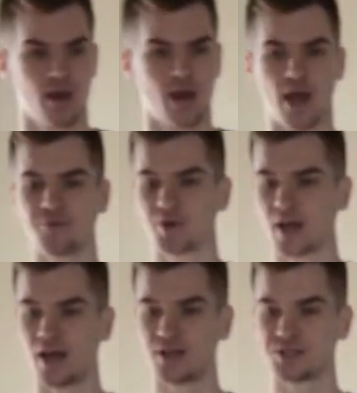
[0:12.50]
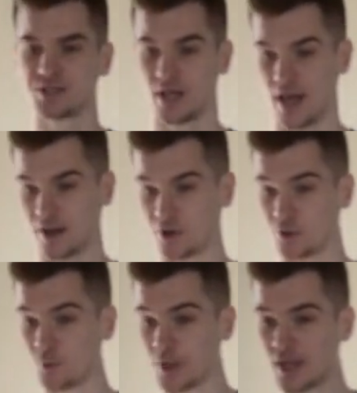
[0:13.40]
Have you guys had a
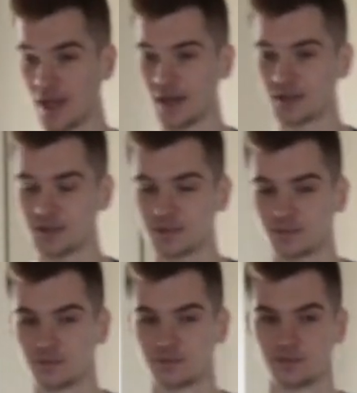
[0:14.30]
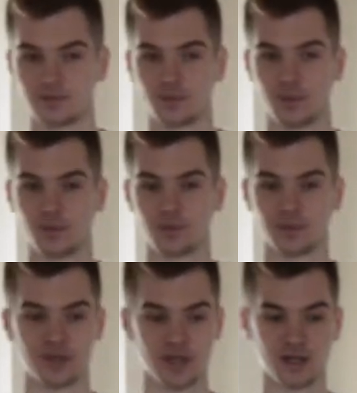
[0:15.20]
good weekend?
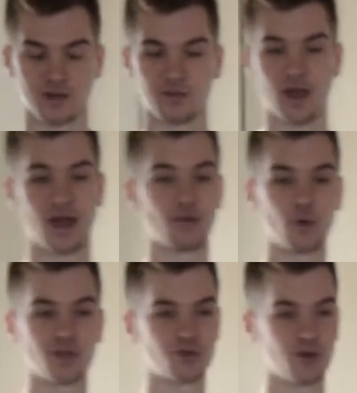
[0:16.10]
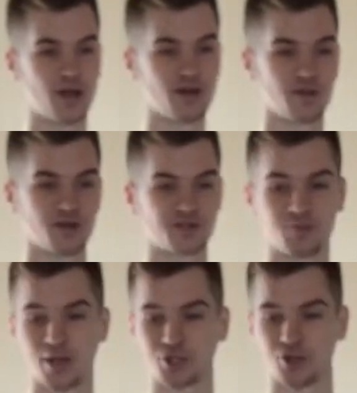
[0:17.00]
Did anyone do anything
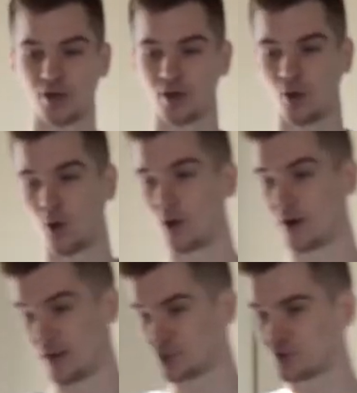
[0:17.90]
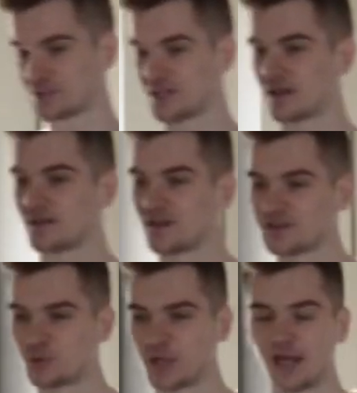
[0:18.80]
special or interesting
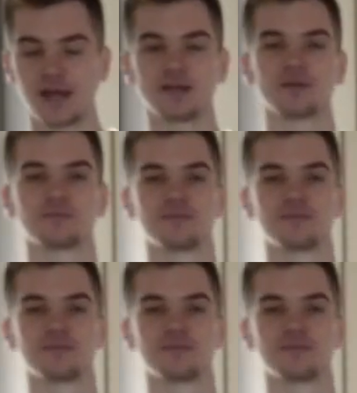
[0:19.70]
this weekend?